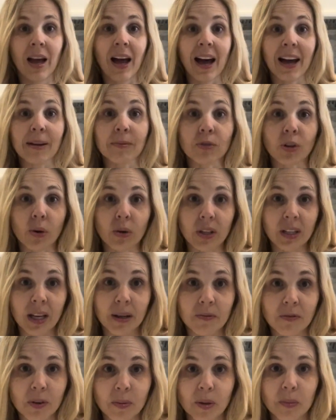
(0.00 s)
I'm Jody, I'm
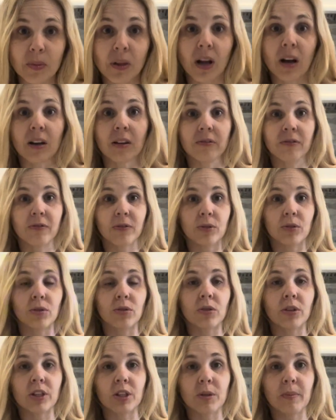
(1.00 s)
from the blog
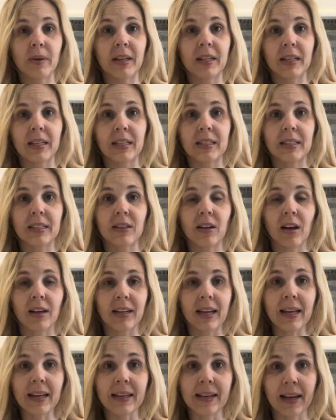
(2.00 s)

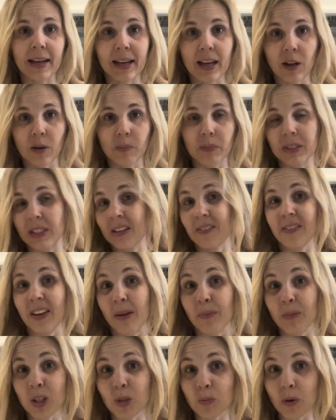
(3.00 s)
foodstorageMadeEasy.net, and I help busy
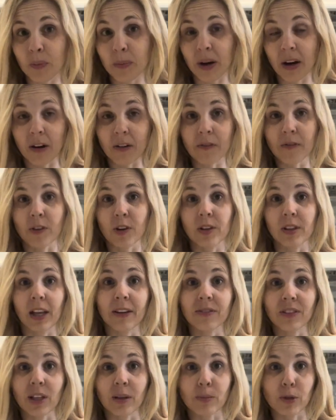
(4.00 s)
families prepare for
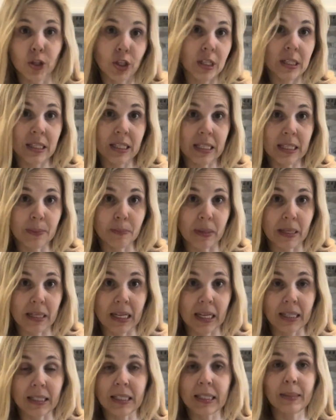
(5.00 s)
life's emergencies, big
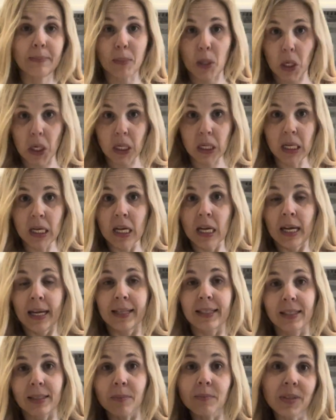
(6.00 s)
and small.
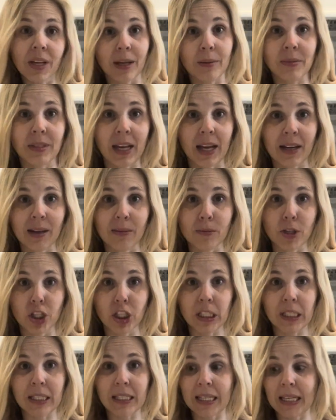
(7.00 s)
And sometimes that
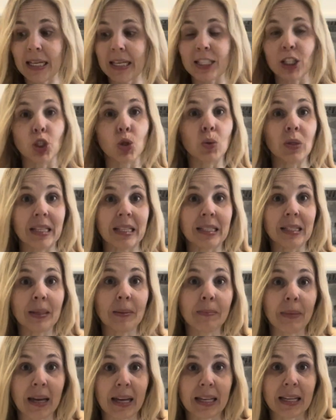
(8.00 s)
emergency is you need to
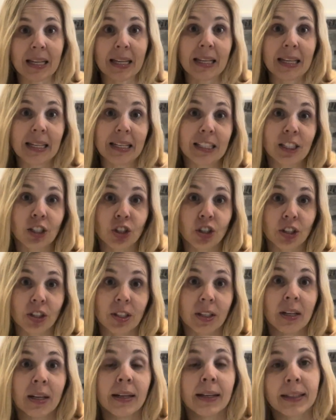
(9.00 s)
make
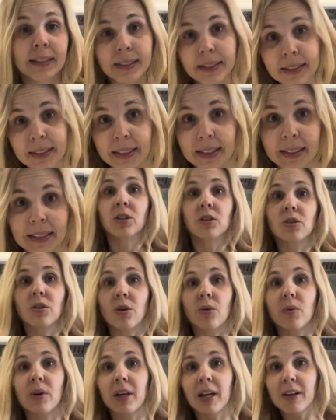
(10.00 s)
Easter cookies. So
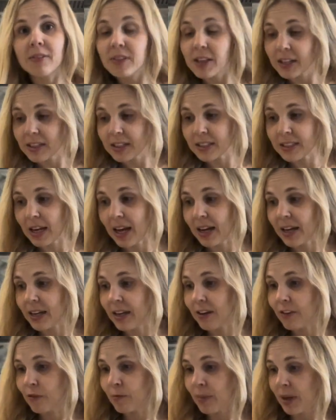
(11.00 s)
what I've done is I
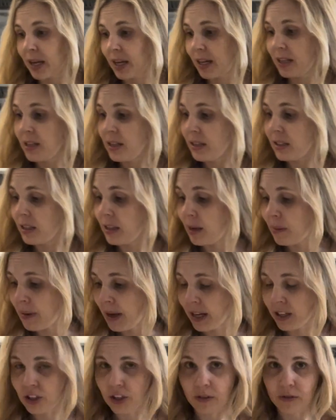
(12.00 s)
have made a
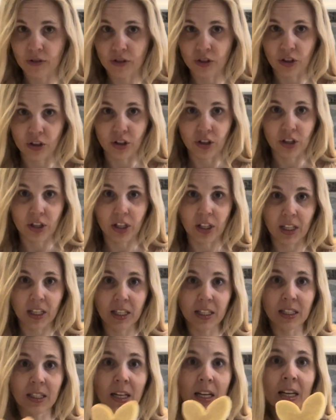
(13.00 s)
batch of sugar
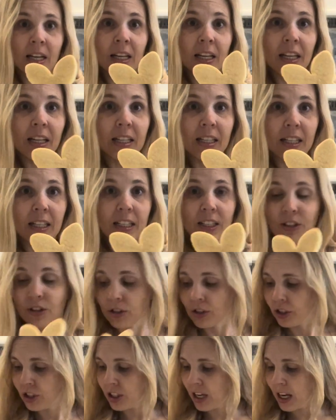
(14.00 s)
cookies in
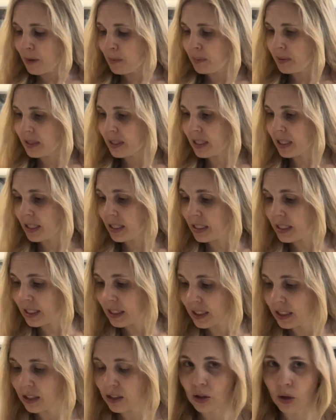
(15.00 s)
Easter shapes.
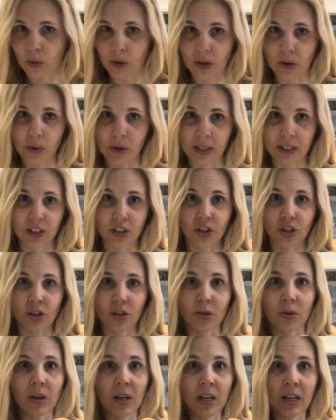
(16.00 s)
So we're going
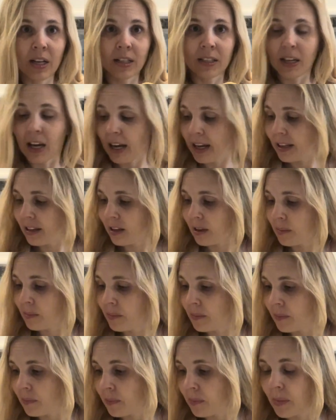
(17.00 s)
to dye them
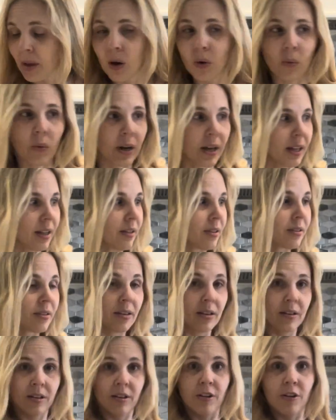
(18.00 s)
with
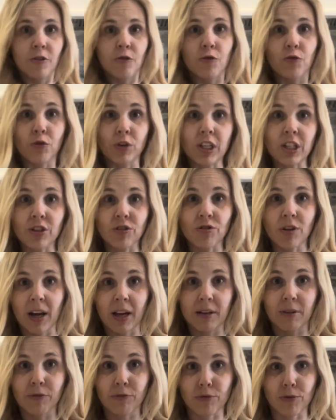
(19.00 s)

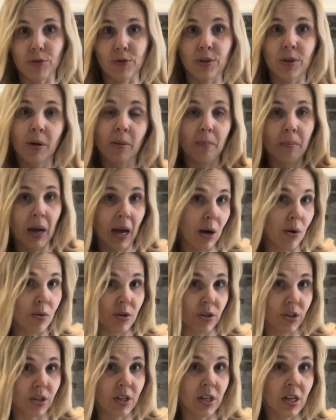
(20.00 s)
freeze-dried fruit
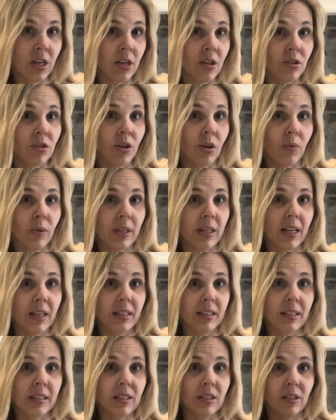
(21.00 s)
powder. So we
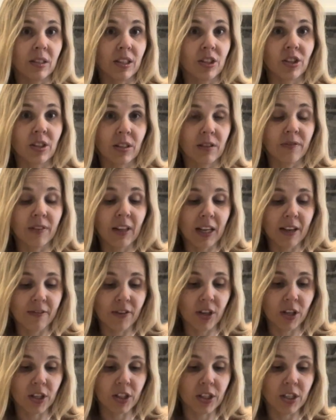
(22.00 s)
get the delicious
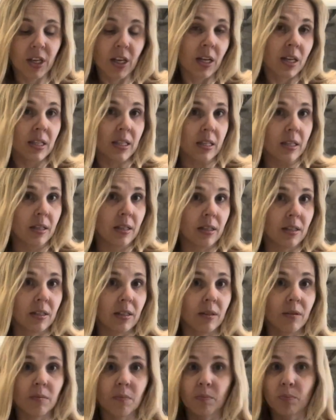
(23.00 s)
flavors,
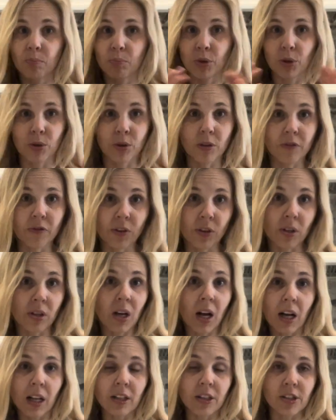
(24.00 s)
the beautiful
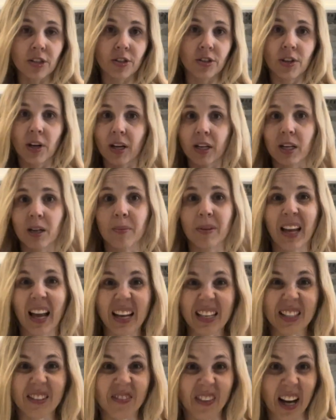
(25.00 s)
colors. They're not going to be
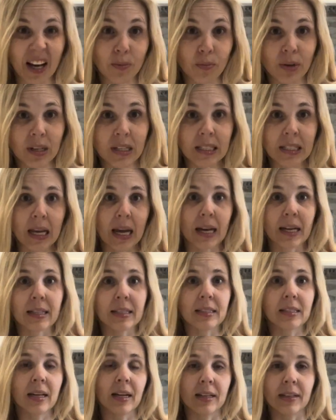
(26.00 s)
as vibrant
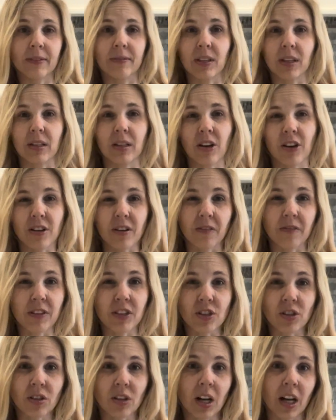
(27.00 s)
as kind of the
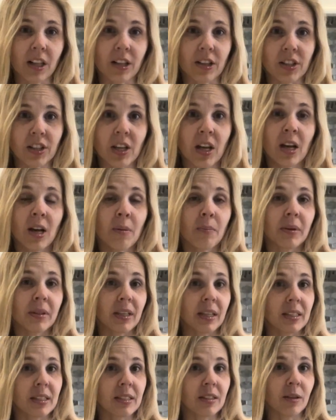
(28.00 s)
artificial colors, but
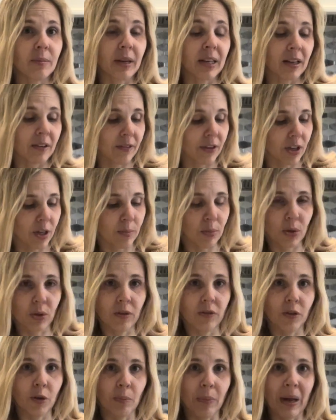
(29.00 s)
they still make a very
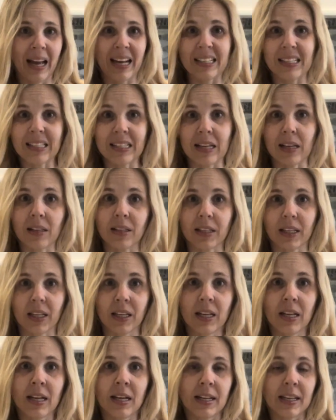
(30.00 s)
beautiful pastel-y
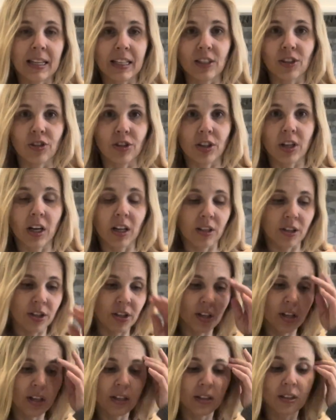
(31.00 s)
Easter
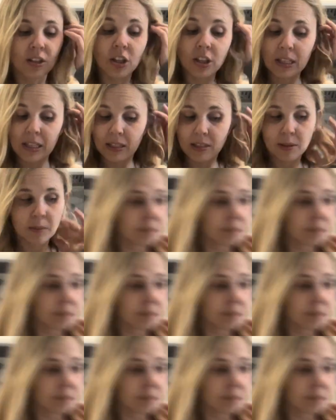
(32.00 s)
color cookies.